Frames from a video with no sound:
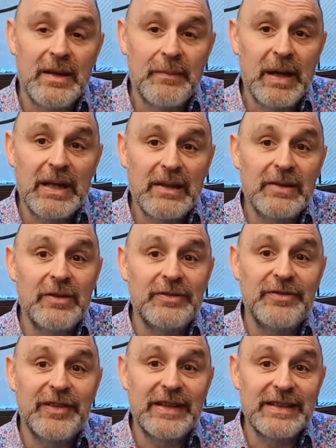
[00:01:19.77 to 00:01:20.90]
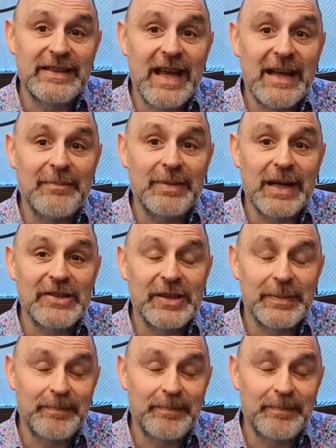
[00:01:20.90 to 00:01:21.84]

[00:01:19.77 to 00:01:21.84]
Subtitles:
But don't feel the time pressure.